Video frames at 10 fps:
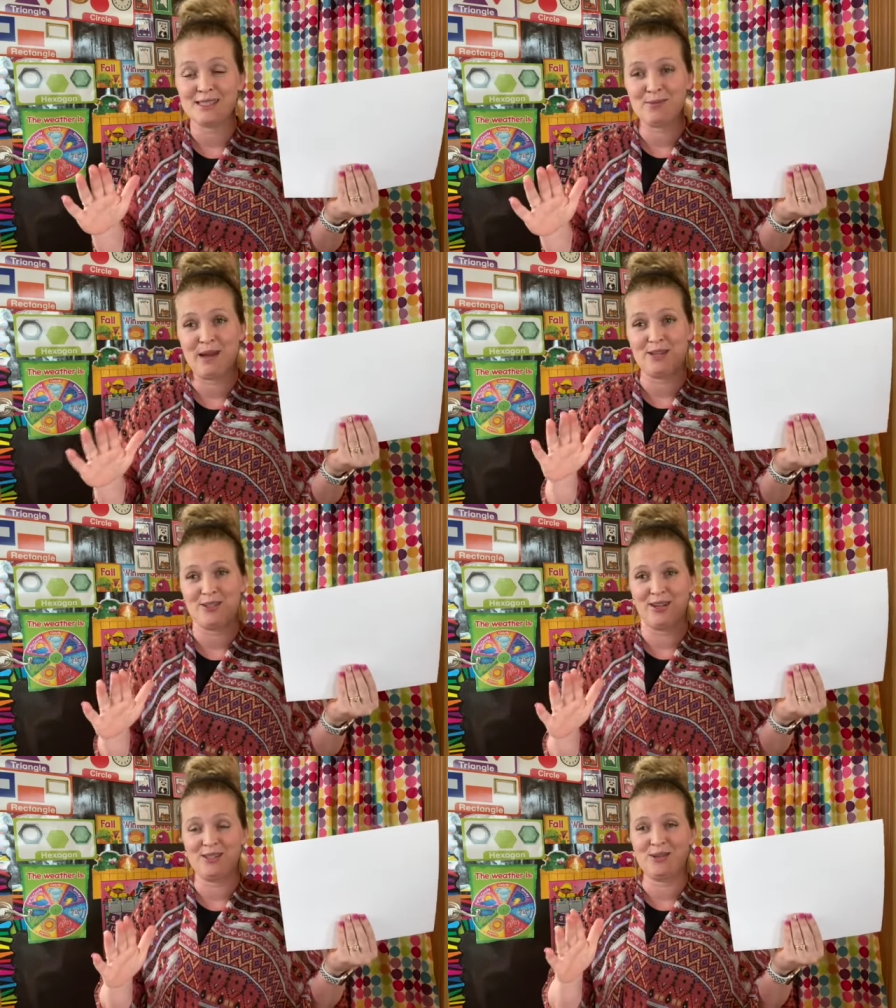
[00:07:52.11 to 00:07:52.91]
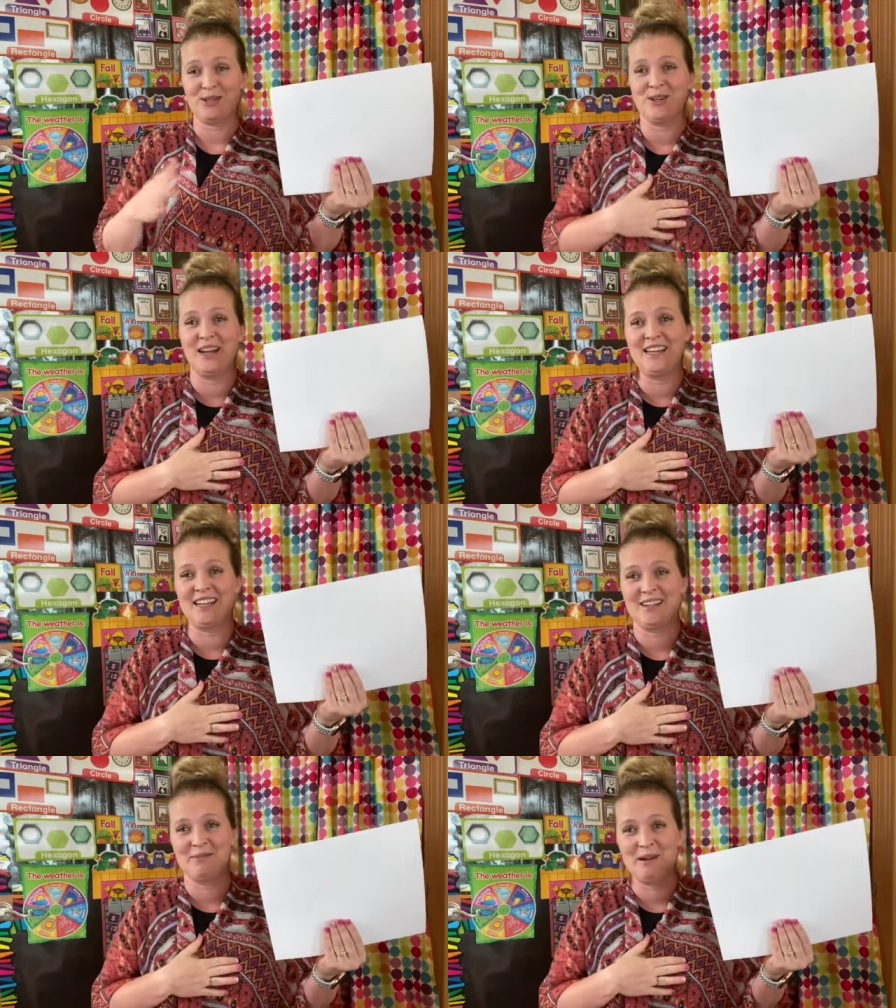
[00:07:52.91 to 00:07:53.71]
smash art, so I tried to
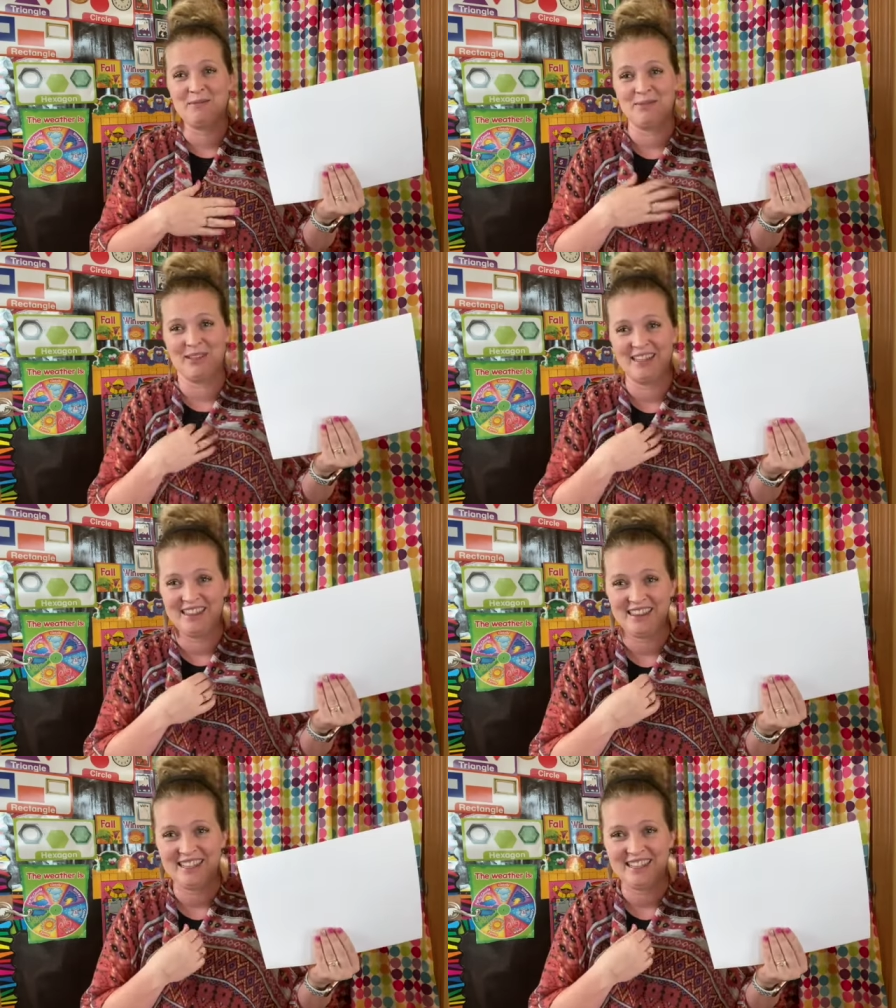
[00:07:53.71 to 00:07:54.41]
come up with